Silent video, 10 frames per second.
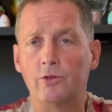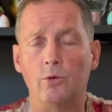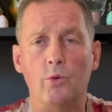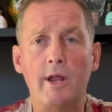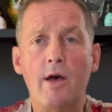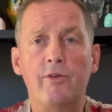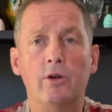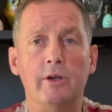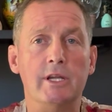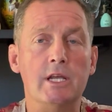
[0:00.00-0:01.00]

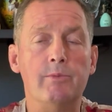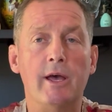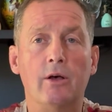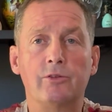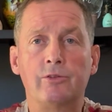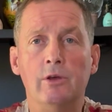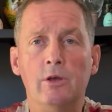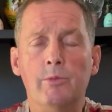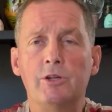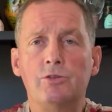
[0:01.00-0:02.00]
whatever and emails,
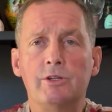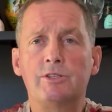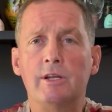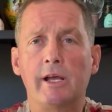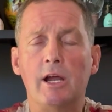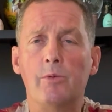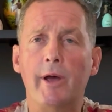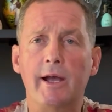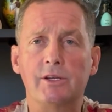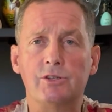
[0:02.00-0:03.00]
make sure you send a care
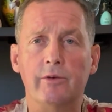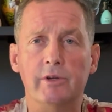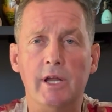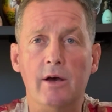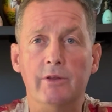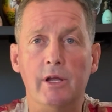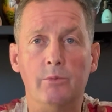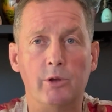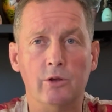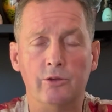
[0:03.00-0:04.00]
package every now and then,
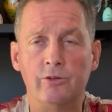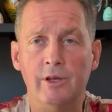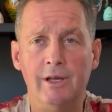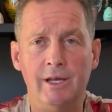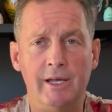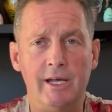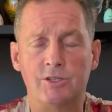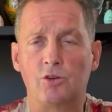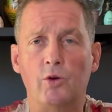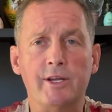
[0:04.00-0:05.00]
because
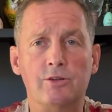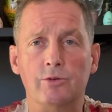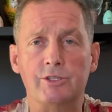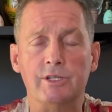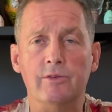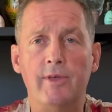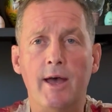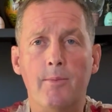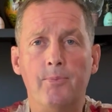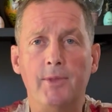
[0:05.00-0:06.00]
it's great to receive
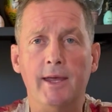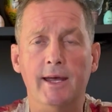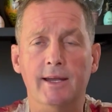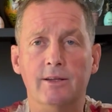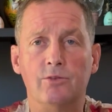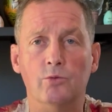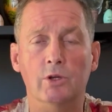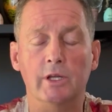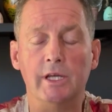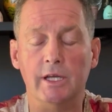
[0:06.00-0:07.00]
them, and it
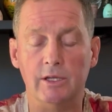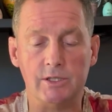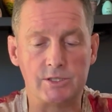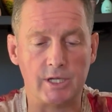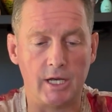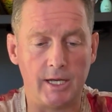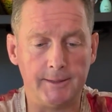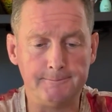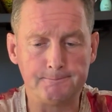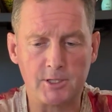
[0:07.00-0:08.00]
really is
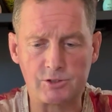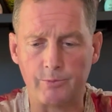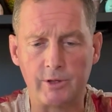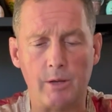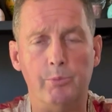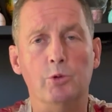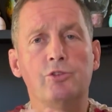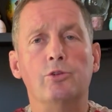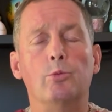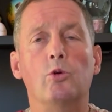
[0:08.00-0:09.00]
something that
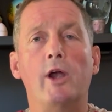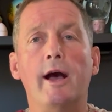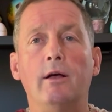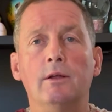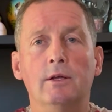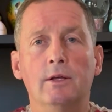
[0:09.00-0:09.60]
boosts your morale.